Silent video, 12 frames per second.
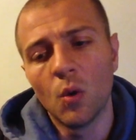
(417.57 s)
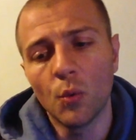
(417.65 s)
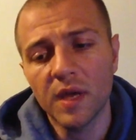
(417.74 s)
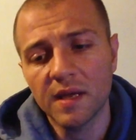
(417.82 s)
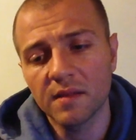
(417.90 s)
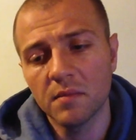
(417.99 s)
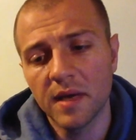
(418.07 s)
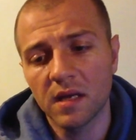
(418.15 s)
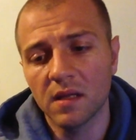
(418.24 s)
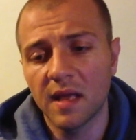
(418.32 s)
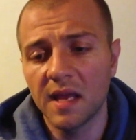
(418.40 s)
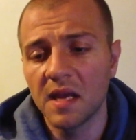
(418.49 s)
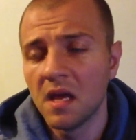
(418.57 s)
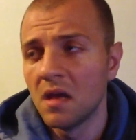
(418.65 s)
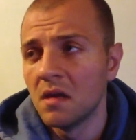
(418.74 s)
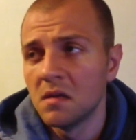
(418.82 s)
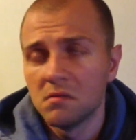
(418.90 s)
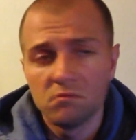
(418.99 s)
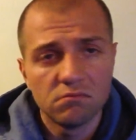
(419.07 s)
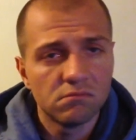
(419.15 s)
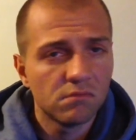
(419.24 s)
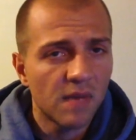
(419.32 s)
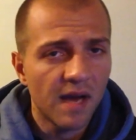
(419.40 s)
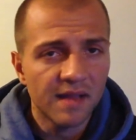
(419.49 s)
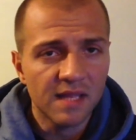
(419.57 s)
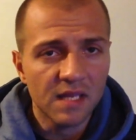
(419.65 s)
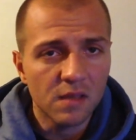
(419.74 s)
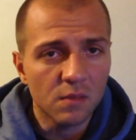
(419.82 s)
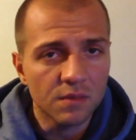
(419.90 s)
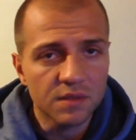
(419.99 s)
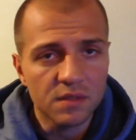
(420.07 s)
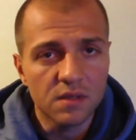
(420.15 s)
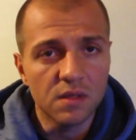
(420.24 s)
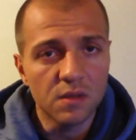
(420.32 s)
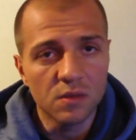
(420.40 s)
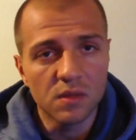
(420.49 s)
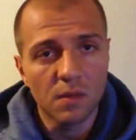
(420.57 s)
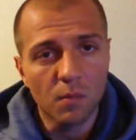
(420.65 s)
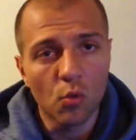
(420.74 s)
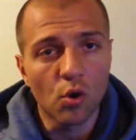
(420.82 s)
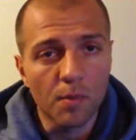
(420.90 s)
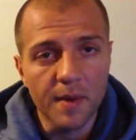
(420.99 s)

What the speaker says: weaken the metal, and I think you will just use up more